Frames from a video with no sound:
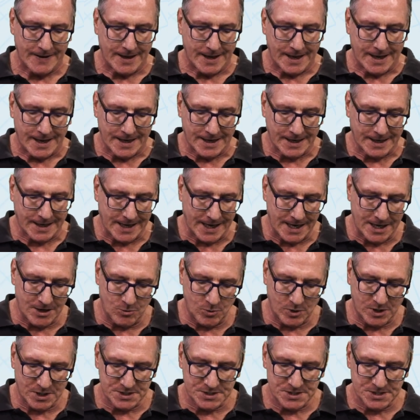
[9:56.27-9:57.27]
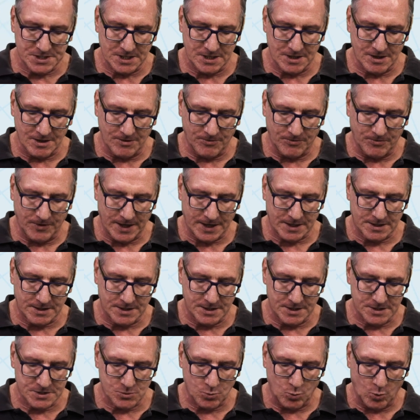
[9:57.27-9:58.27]
And again, we can see the effect,
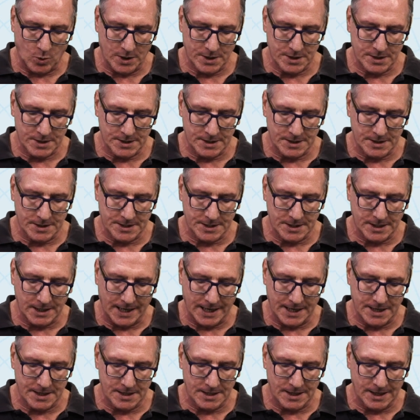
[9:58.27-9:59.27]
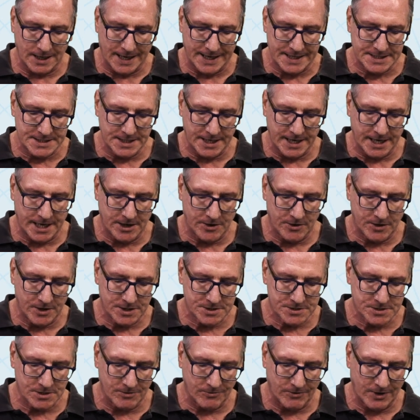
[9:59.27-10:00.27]
the lighter
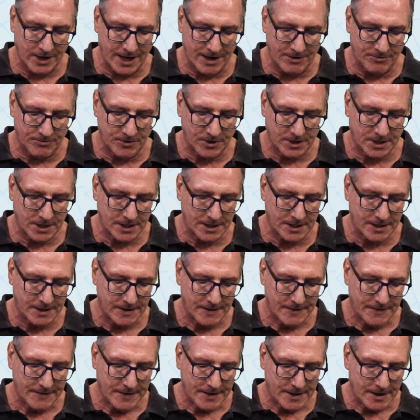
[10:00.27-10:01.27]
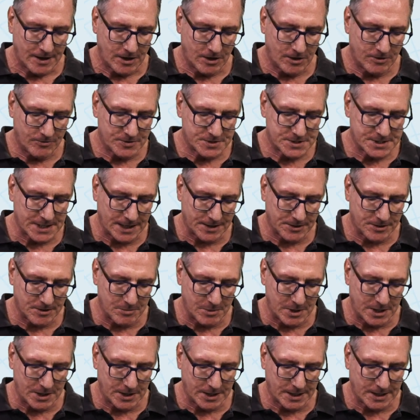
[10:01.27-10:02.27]
areas over Africa, over South
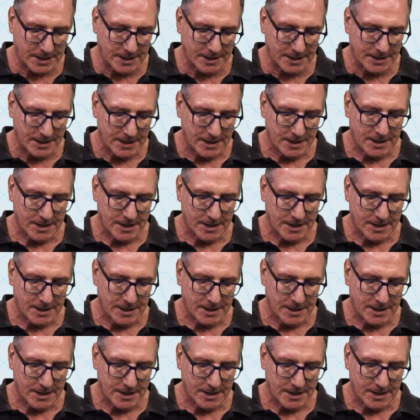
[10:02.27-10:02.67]
America.